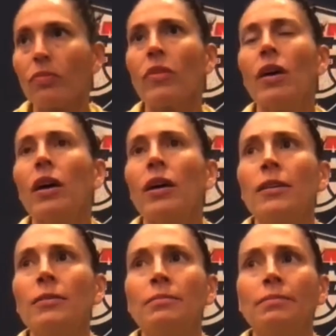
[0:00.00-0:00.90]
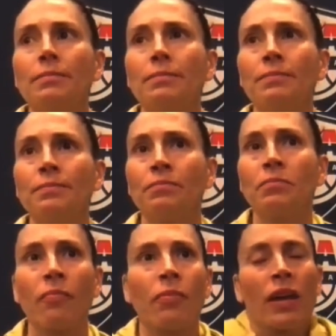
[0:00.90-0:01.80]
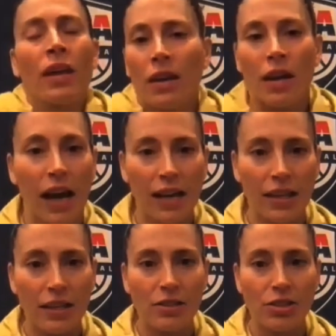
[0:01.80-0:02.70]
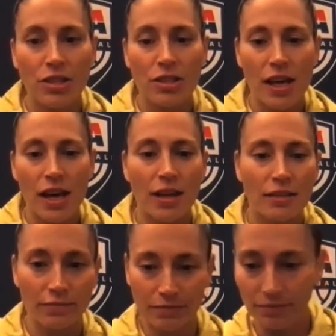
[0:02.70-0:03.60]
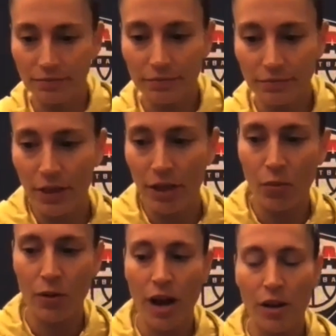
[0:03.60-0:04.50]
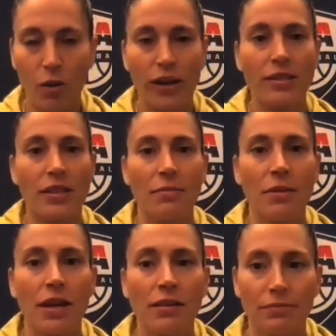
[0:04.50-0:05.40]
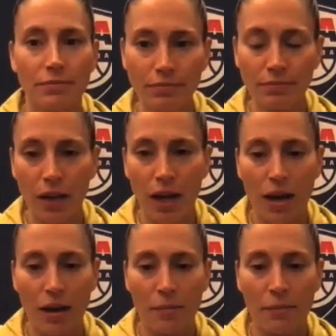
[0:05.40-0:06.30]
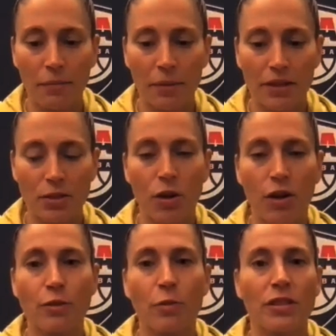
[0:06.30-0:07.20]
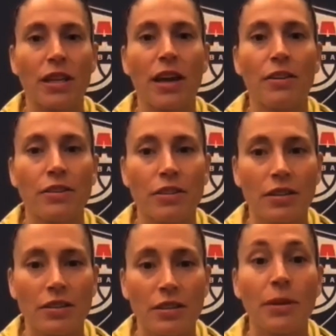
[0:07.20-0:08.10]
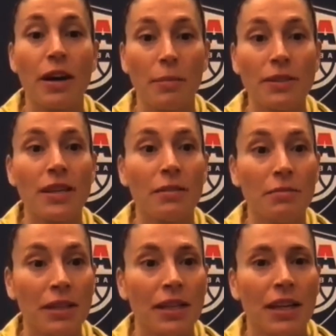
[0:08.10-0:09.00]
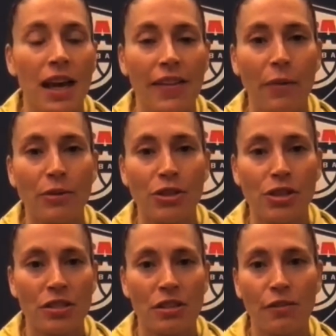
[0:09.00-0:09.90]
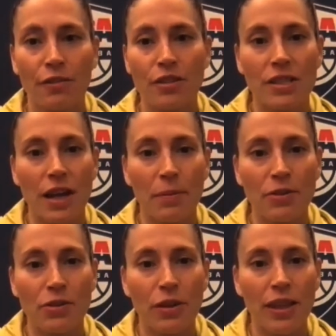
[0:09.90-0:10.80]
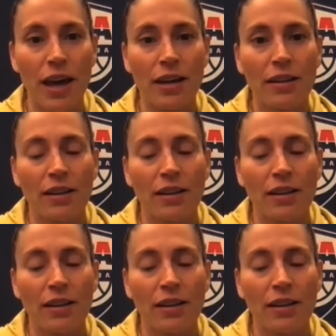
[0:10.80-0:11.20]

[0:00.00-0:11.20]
I think just that, we're not quite a team yet. But this 12 was put together to become a team. And that was just the first step in doing that.